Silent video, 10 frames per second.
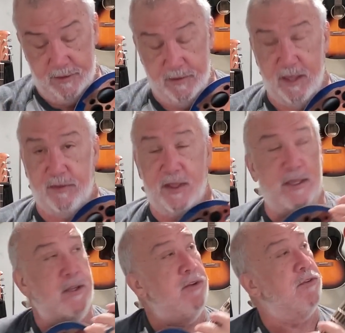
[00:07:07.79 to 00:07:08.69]
that they
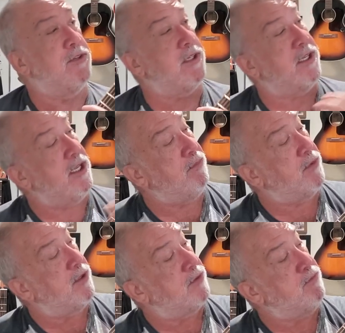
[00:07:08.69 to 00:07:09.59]
use to keep
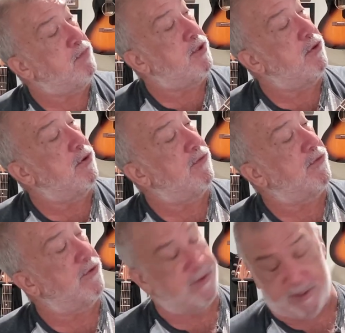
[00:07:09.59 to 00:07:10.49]
this
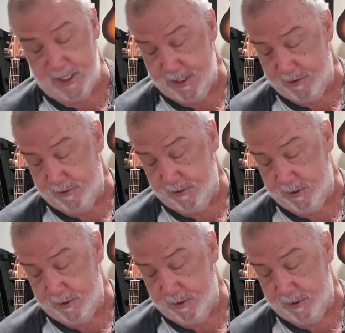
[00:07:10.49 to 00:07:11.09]
beautiful sound.